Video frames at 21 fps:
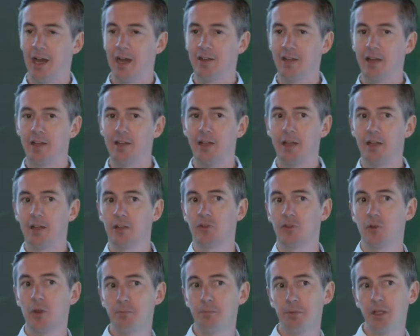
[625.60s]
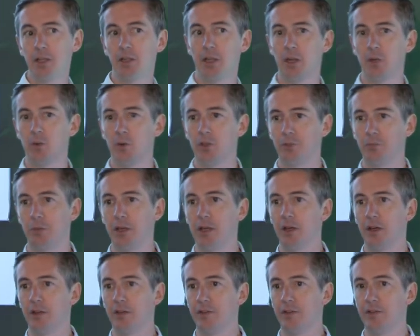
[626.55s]
I say data scripting language
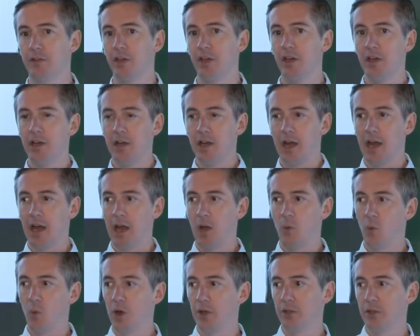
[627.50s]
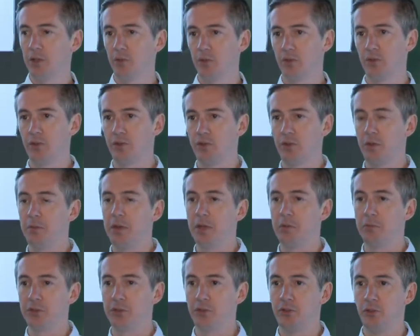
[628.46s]
because I want users to be
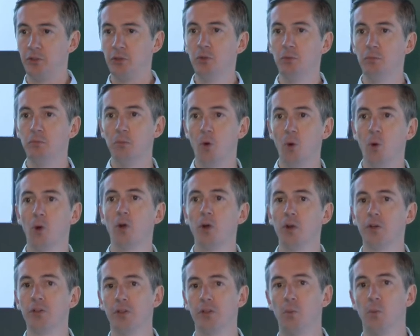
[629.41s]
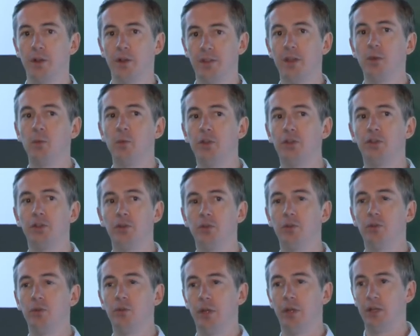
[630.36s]
able to do more than what they would
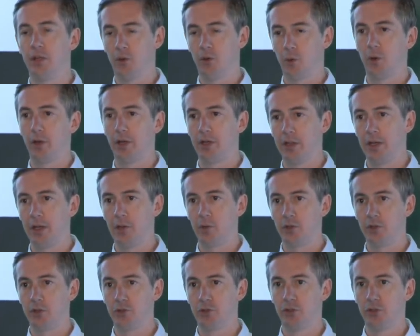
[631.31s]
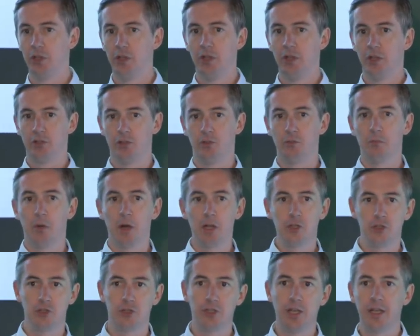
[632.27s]
do in a query language, to
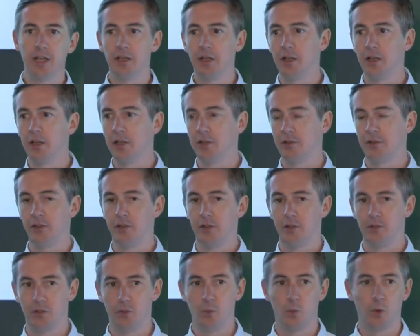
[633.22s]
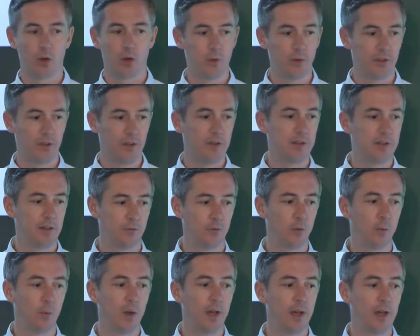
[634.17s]
munge data, to, to work with it in
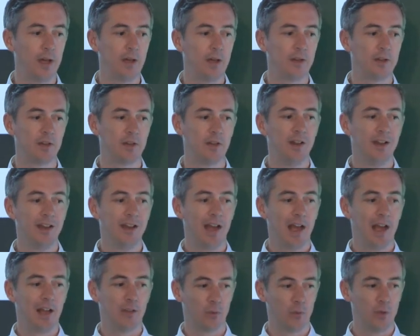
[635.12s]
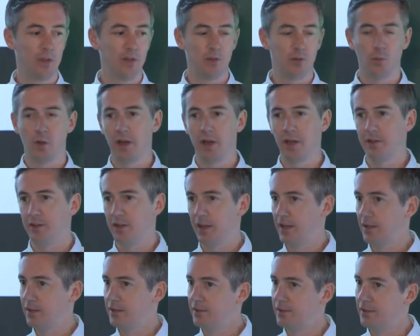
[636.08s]
different ways. And the reason why I
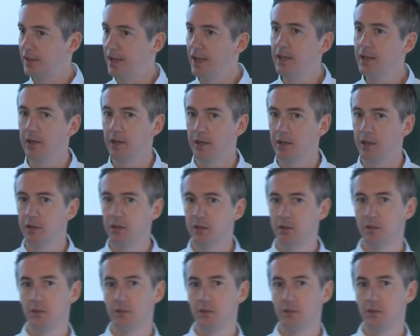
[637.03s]
say data